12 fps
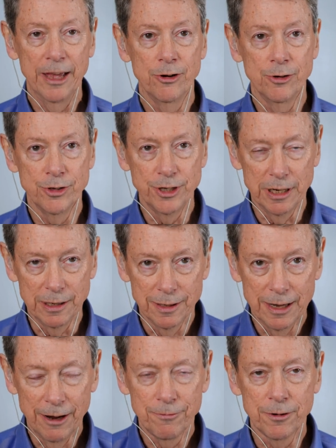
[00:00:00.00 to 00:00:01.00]
energy,
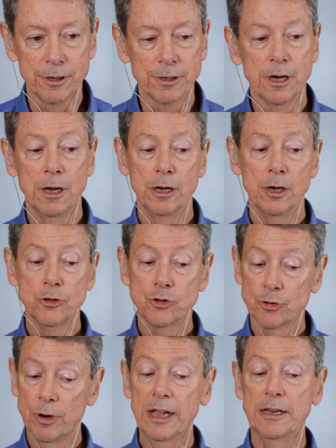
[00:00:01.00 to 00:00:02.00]
effort,
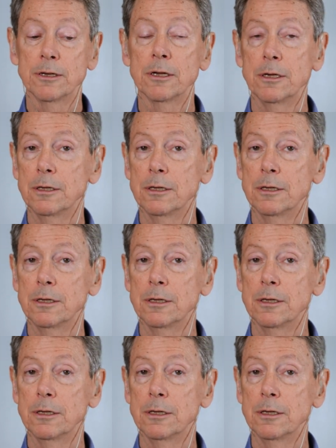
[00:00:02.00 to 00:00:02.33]
trait